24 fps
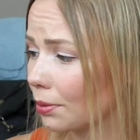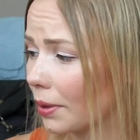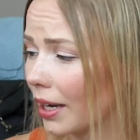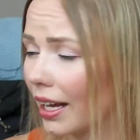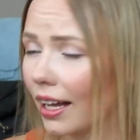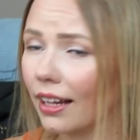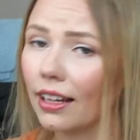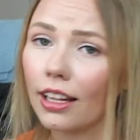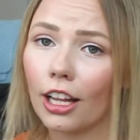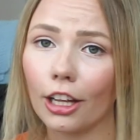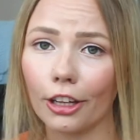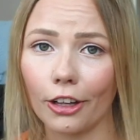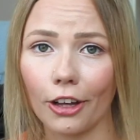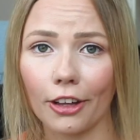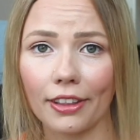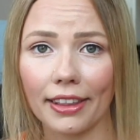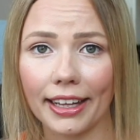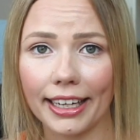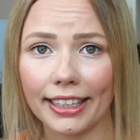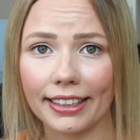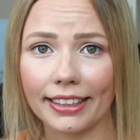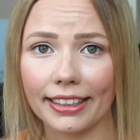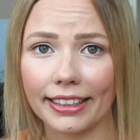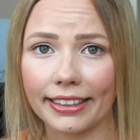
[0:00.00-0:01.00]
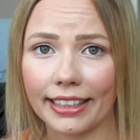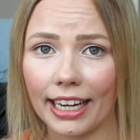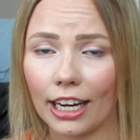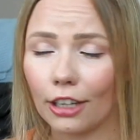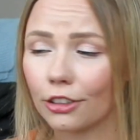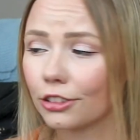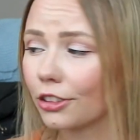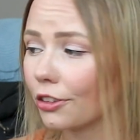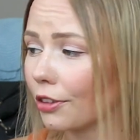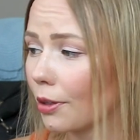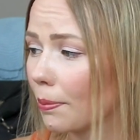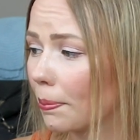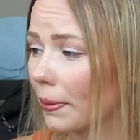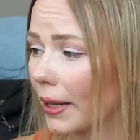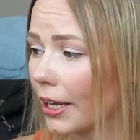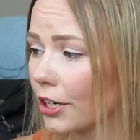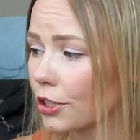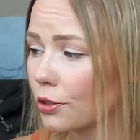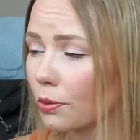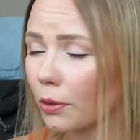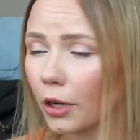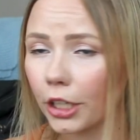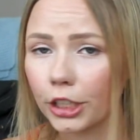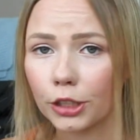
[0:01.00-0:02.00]
well a lot lately now. So the
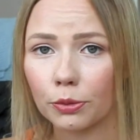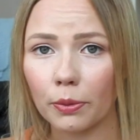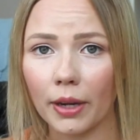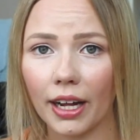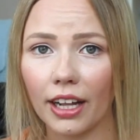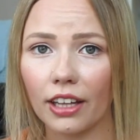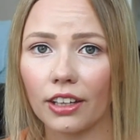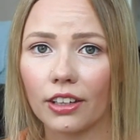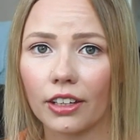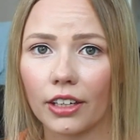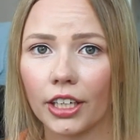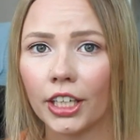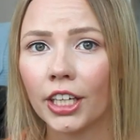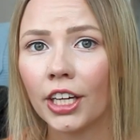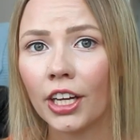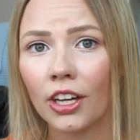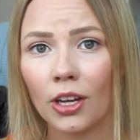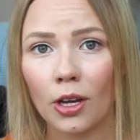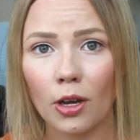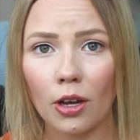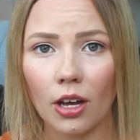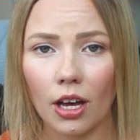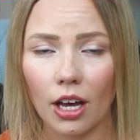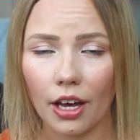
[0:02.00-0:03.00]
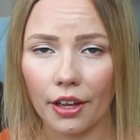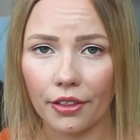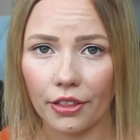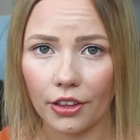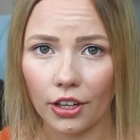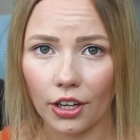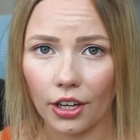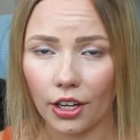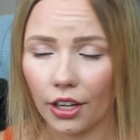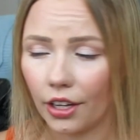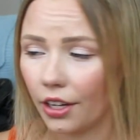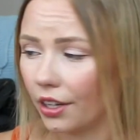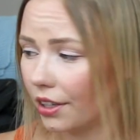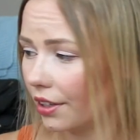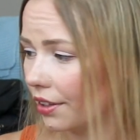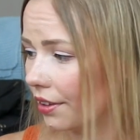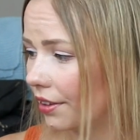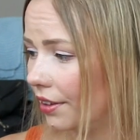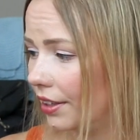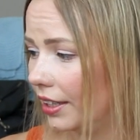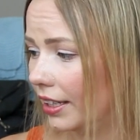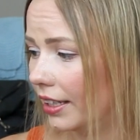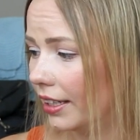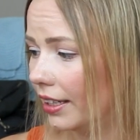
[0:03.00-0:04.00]
blush works well, the
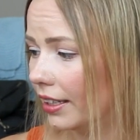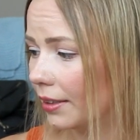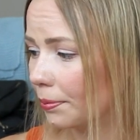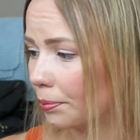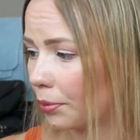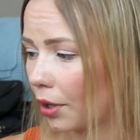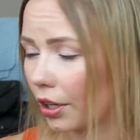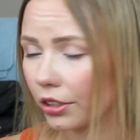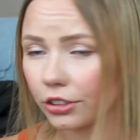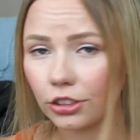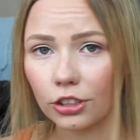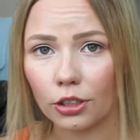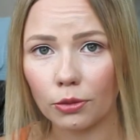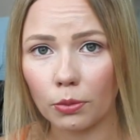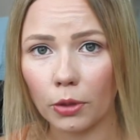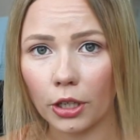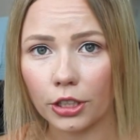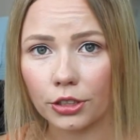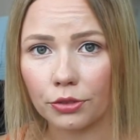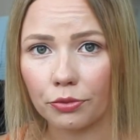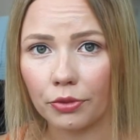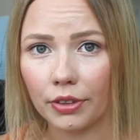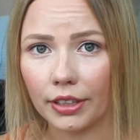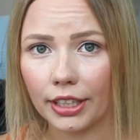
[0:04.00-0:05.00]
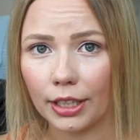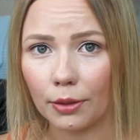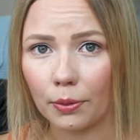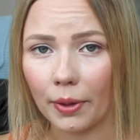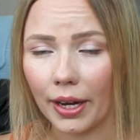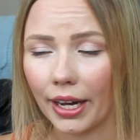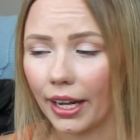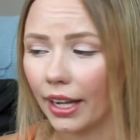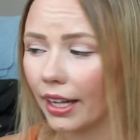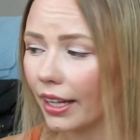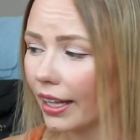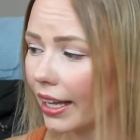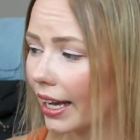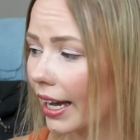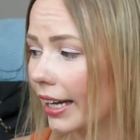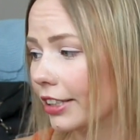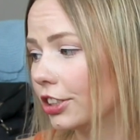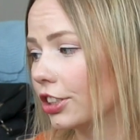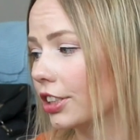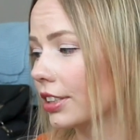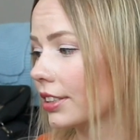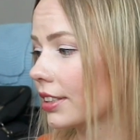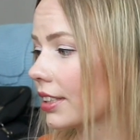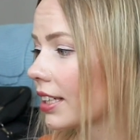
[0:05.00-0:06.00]
bronzer works really well. I
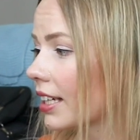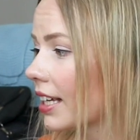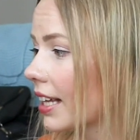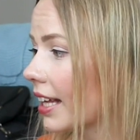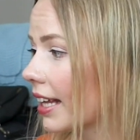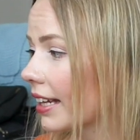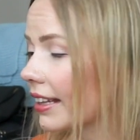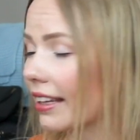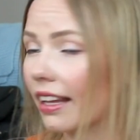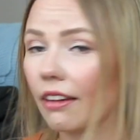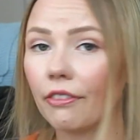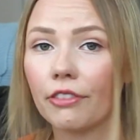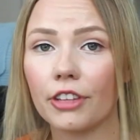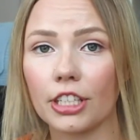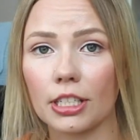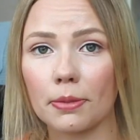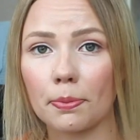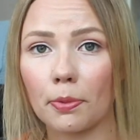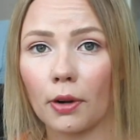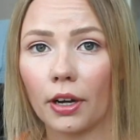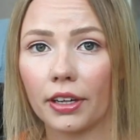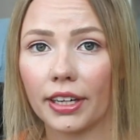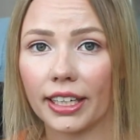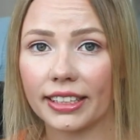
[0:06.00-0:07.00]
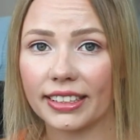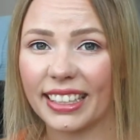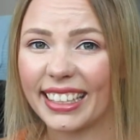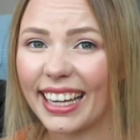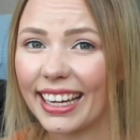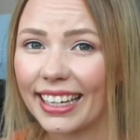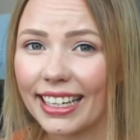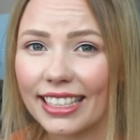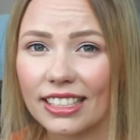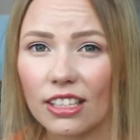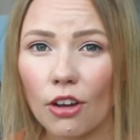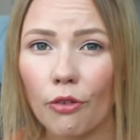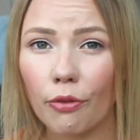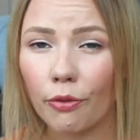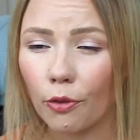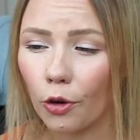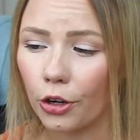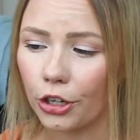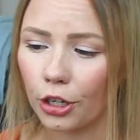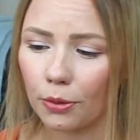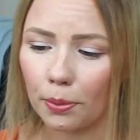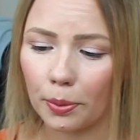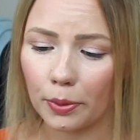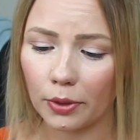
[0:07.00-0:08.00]
just love this product. Again, it's
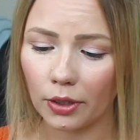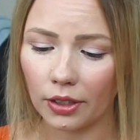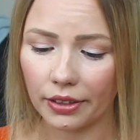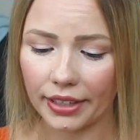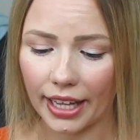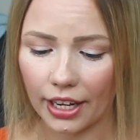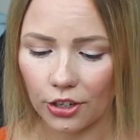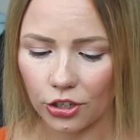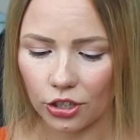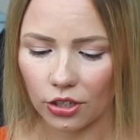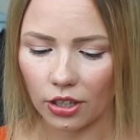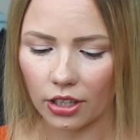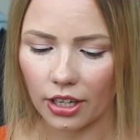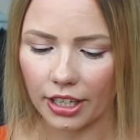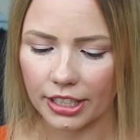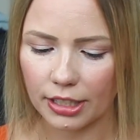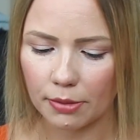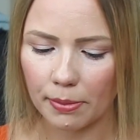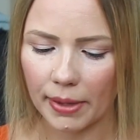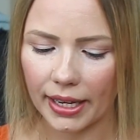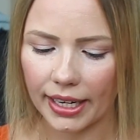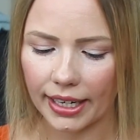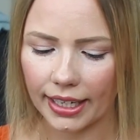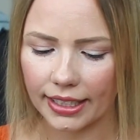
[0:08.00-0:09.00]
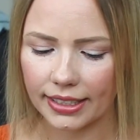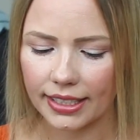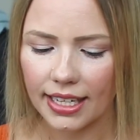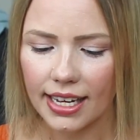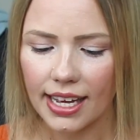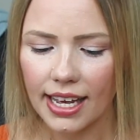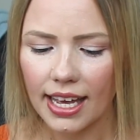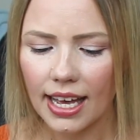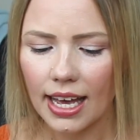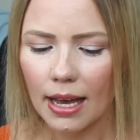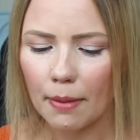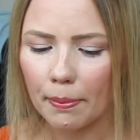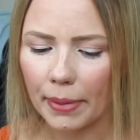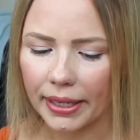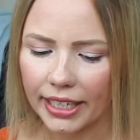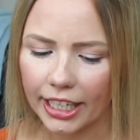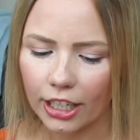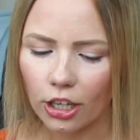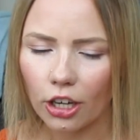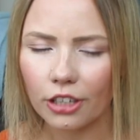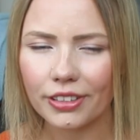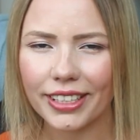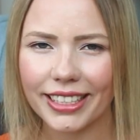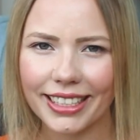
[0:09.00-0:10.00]
affordable, natural cosmetics.
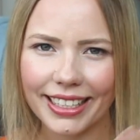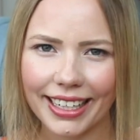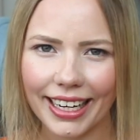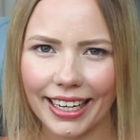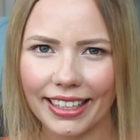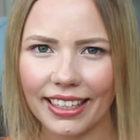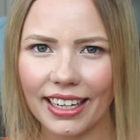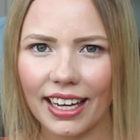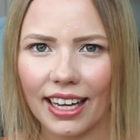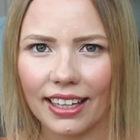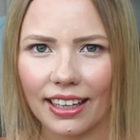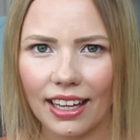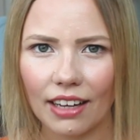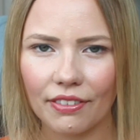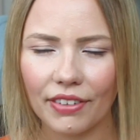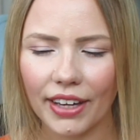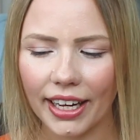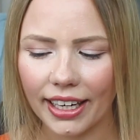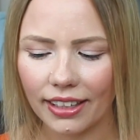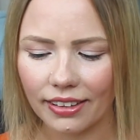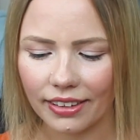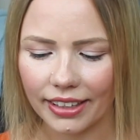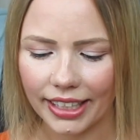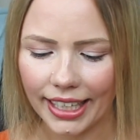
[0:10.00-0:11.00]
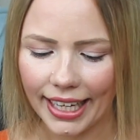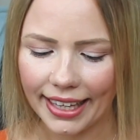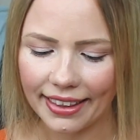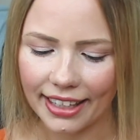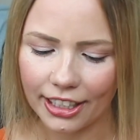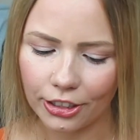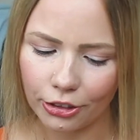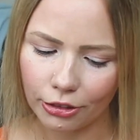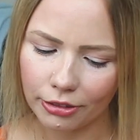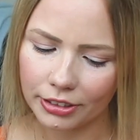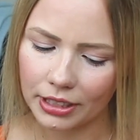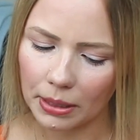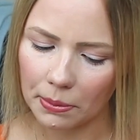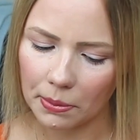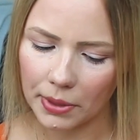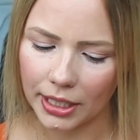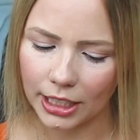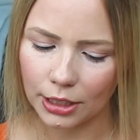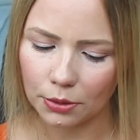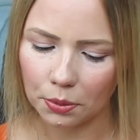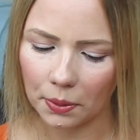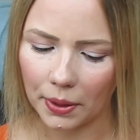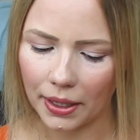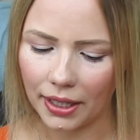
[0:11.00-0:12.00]
Mirakl is, again, a love-hate thing. They do some
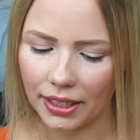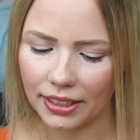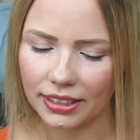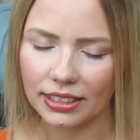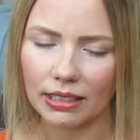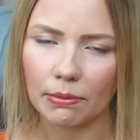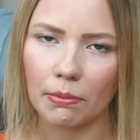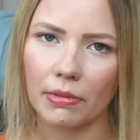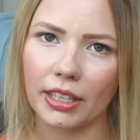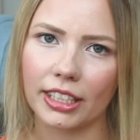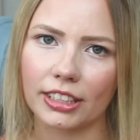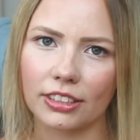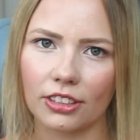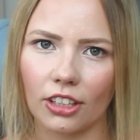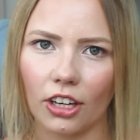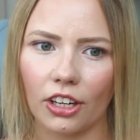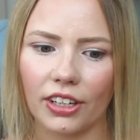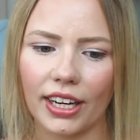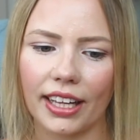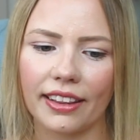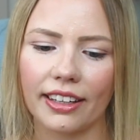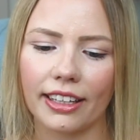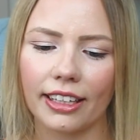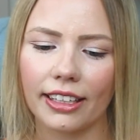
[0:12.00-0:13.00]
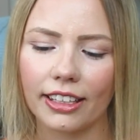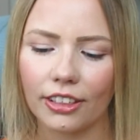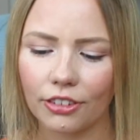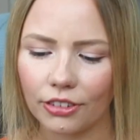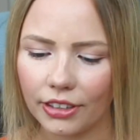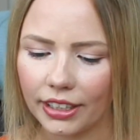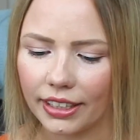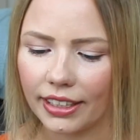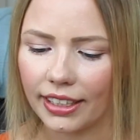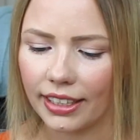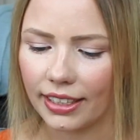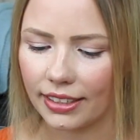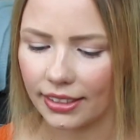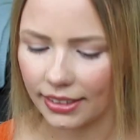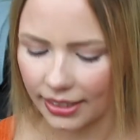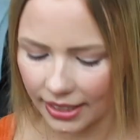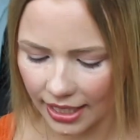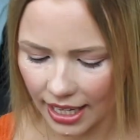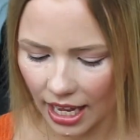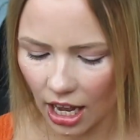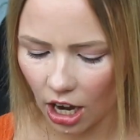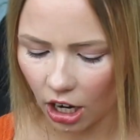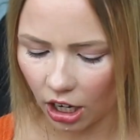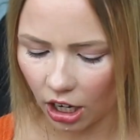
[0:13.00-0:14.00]
things well, some things not, and the ingredients